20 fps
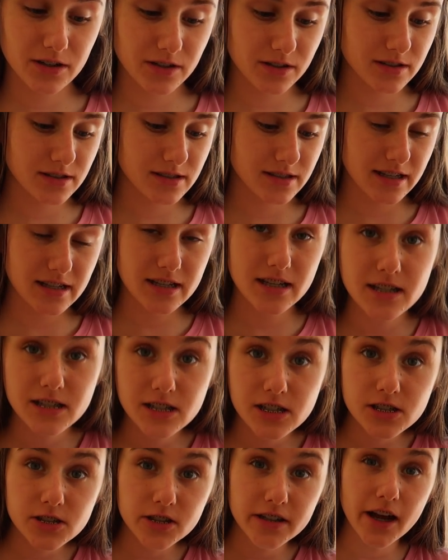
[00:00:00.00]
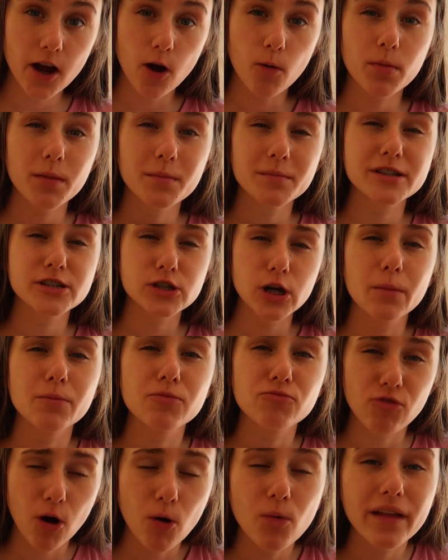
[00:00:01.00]
because this is just going to help them
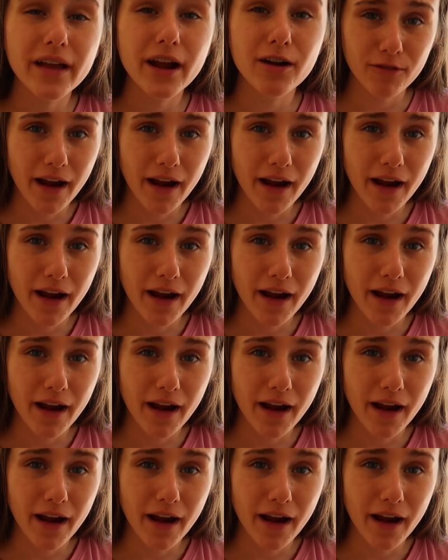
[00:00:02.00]
stop rolling